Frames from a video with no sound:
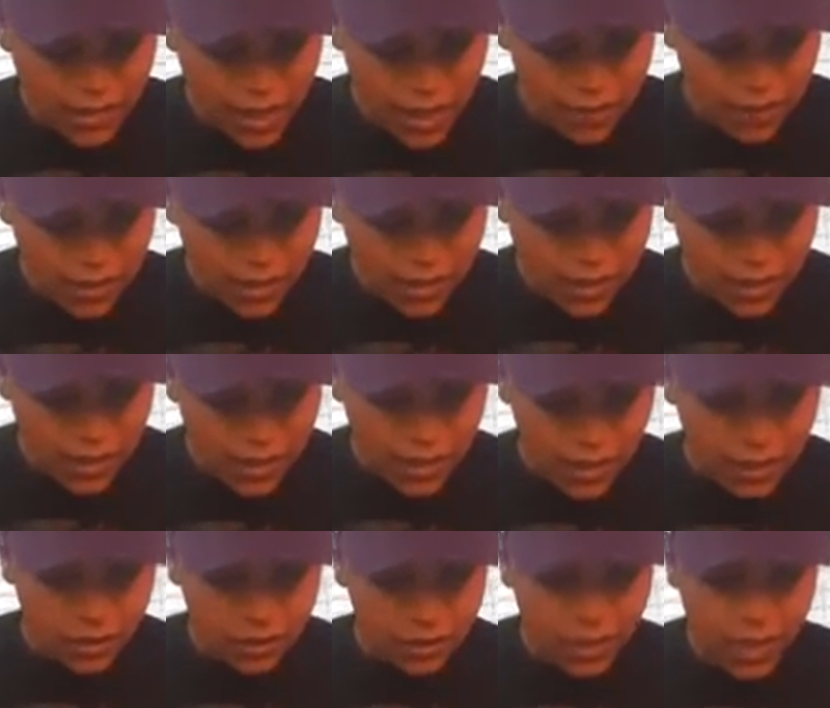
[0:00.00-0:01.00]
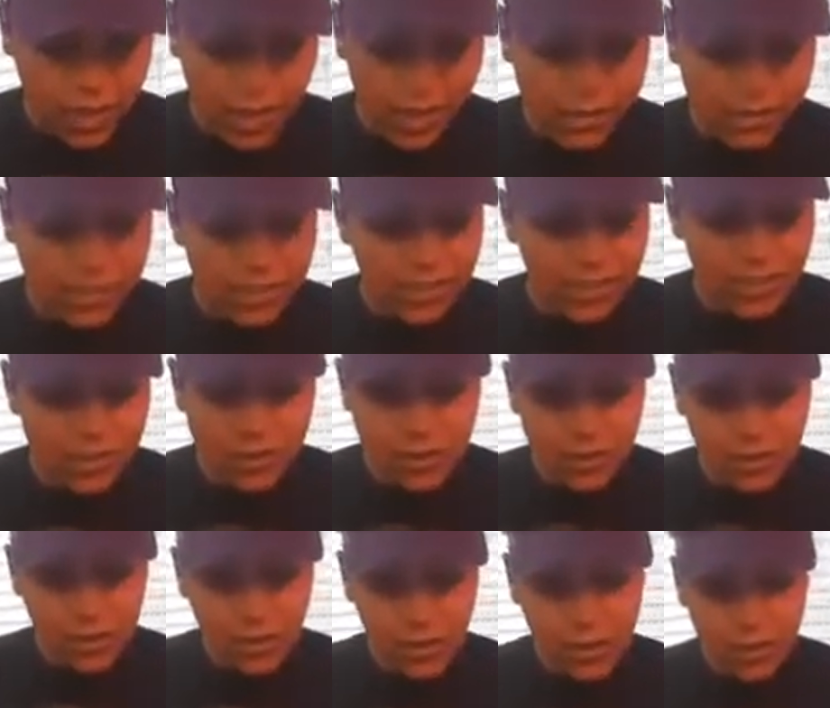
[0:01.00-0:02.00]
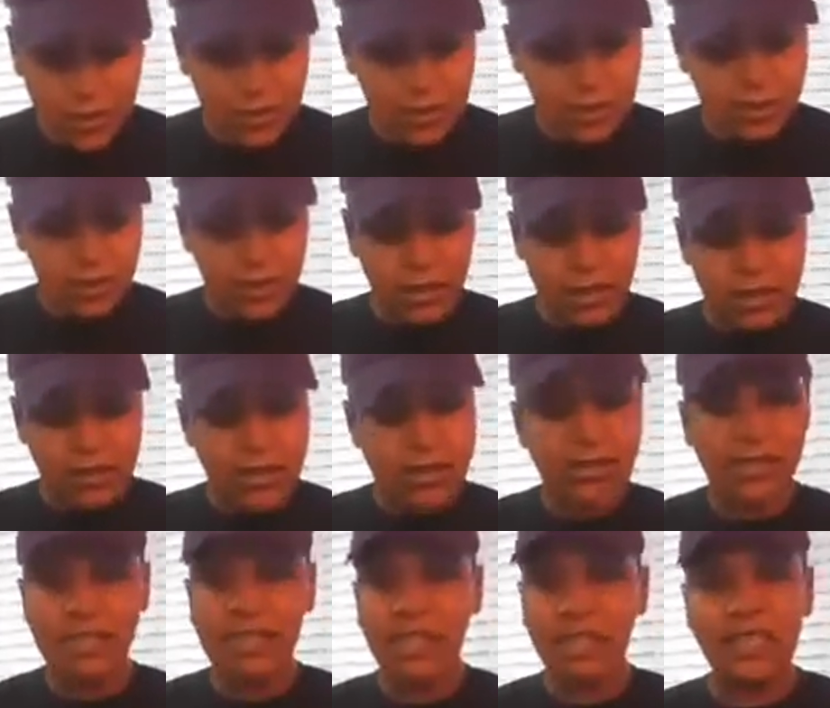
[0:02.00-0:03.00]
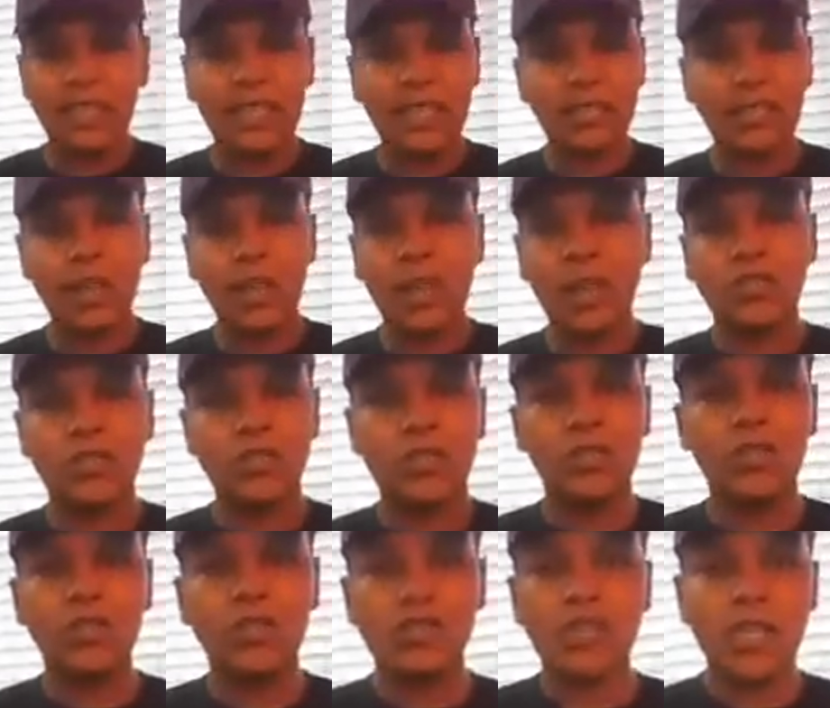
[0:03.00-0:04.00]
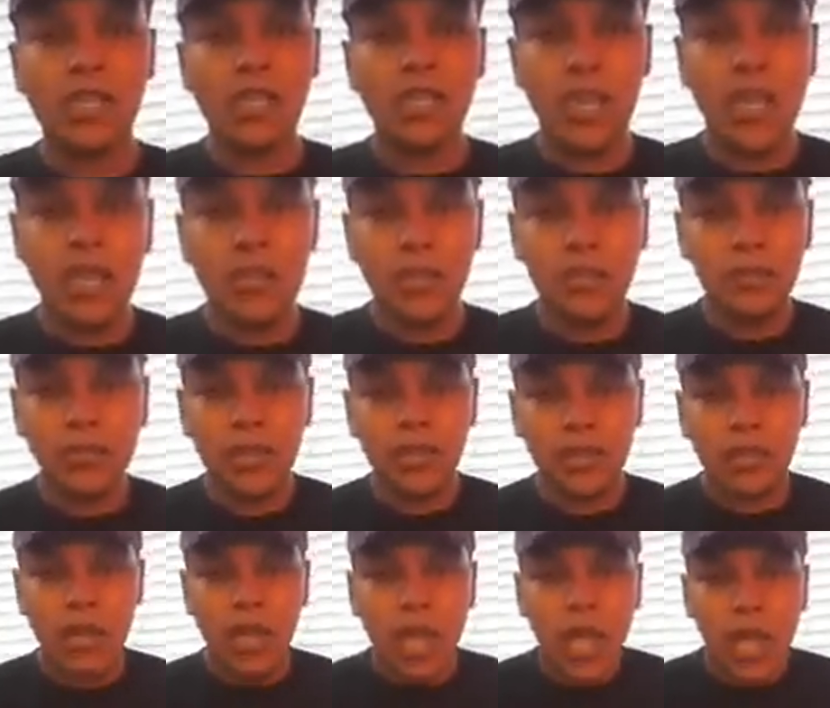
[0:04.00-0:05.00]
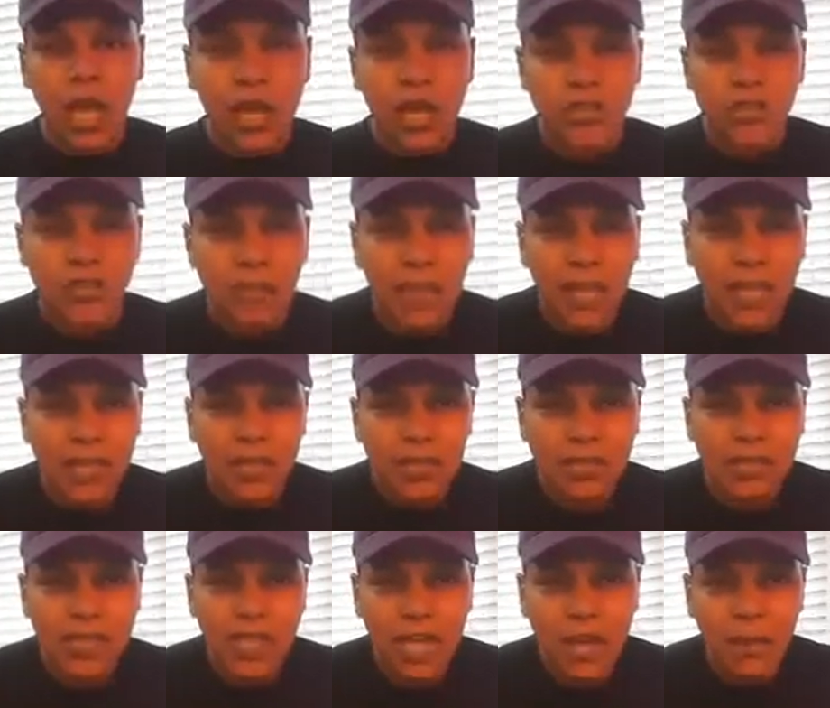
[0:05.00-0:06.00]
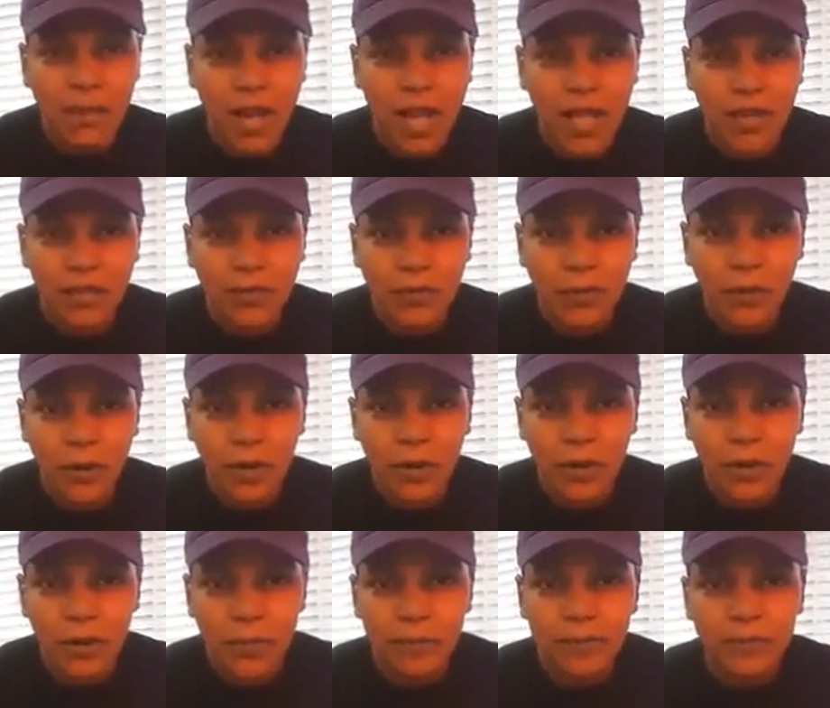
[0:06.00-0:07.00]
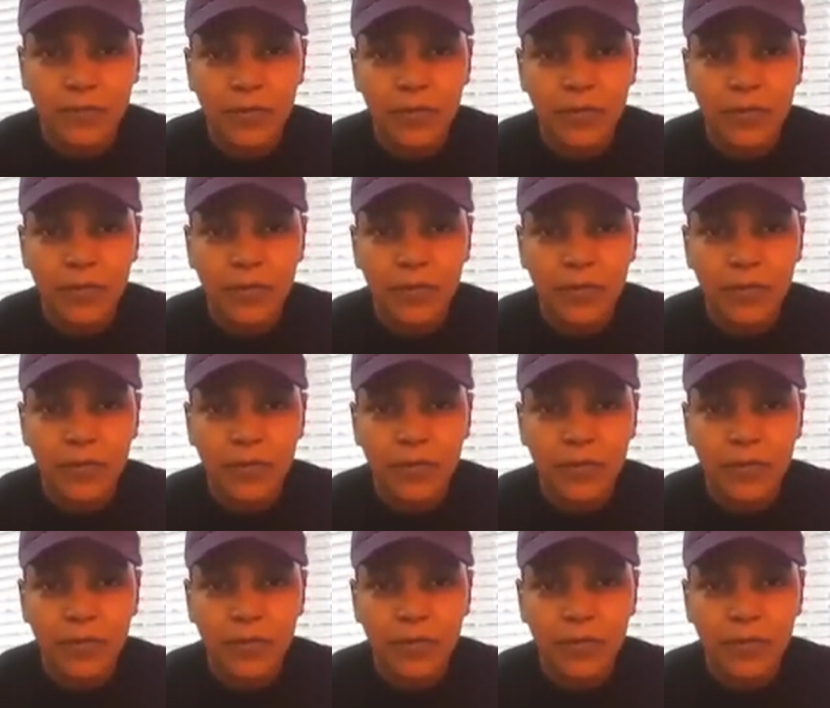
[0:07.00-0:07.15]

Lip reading: every Sunday, you guys. Just do it. Doesn't take that long. You can use any kind of bullet. Do mangoes, lime, olive oil.